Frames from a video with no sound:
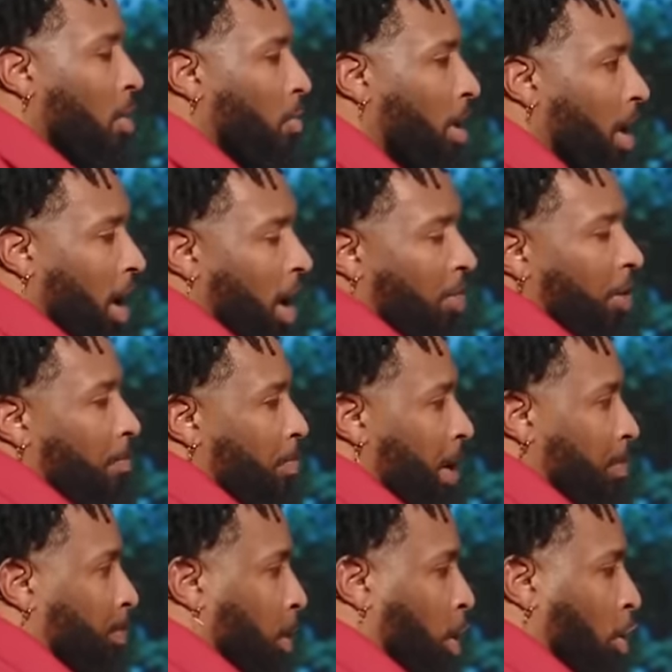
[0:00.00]
what other
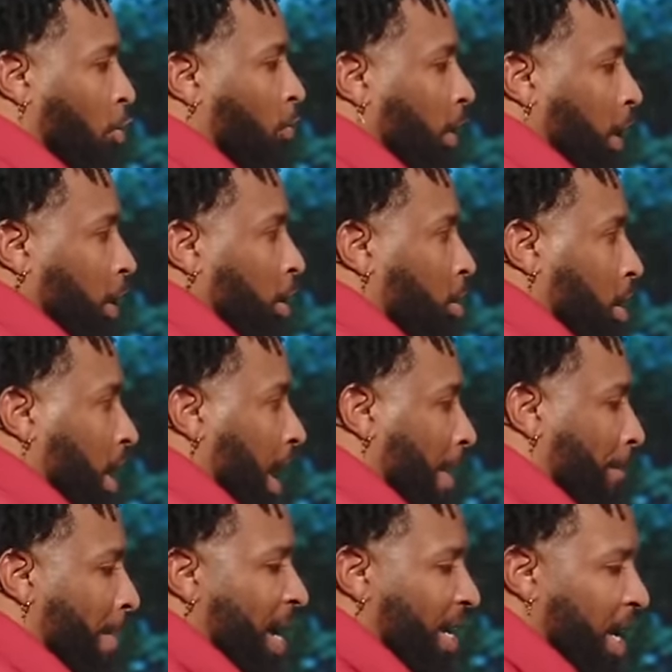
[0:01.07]
people overlook and
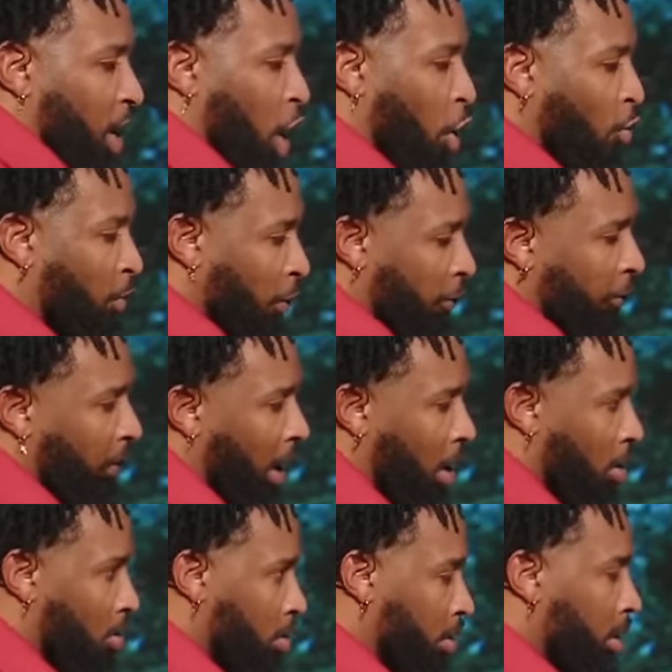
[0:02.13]
make it
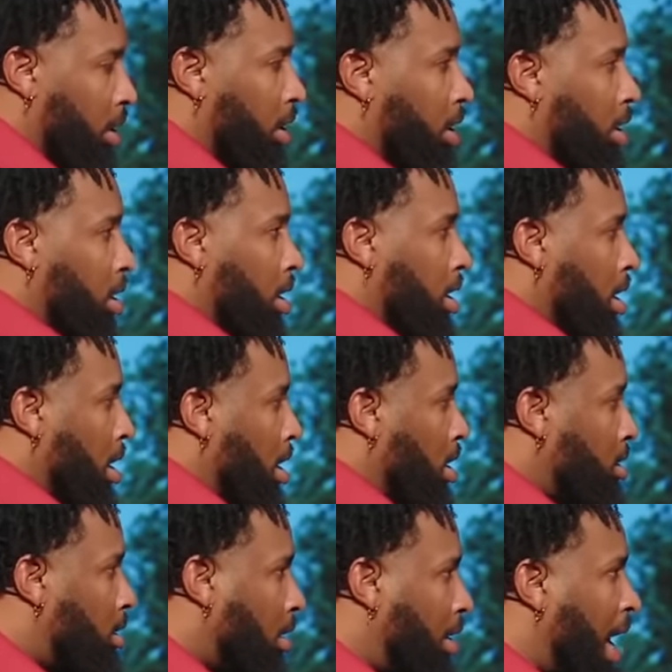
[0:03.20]
overflow.
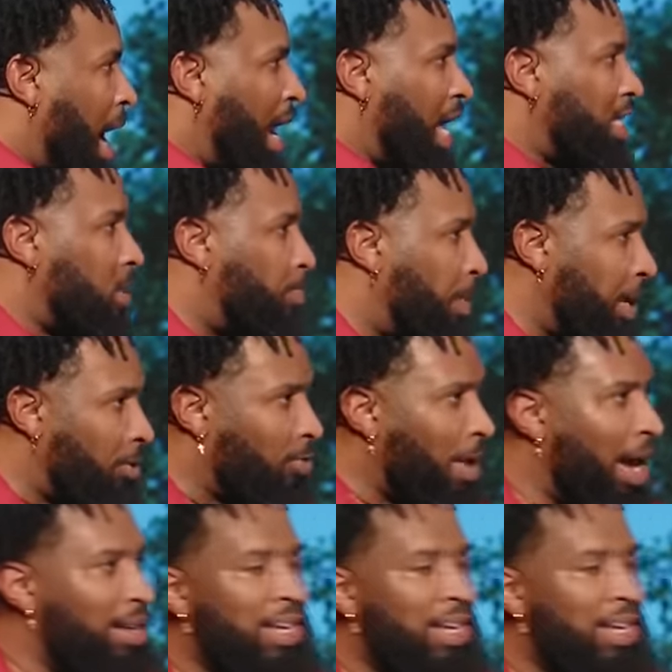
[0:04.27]
So, God, I speak right